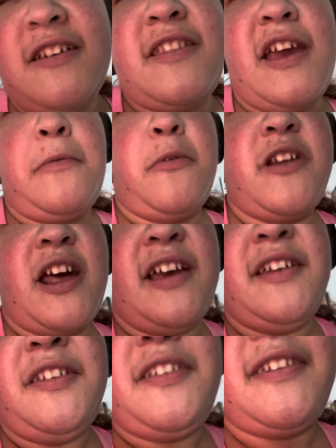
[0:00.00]
they were
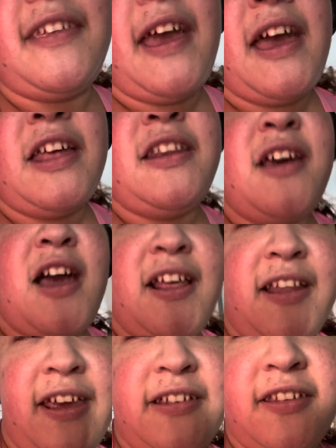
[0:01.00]
nice, and I
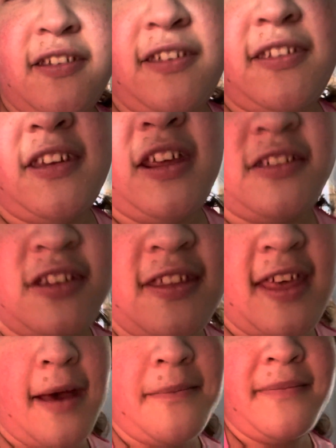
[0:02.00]
liked listening to
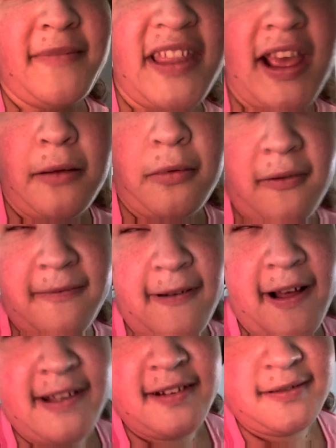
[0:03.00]
them. They were
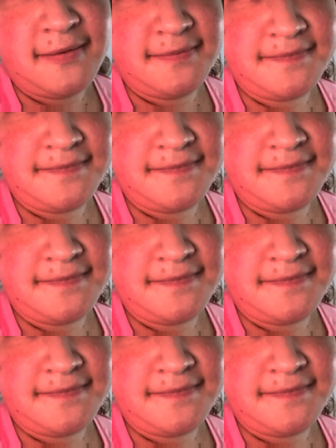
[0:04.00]
fun.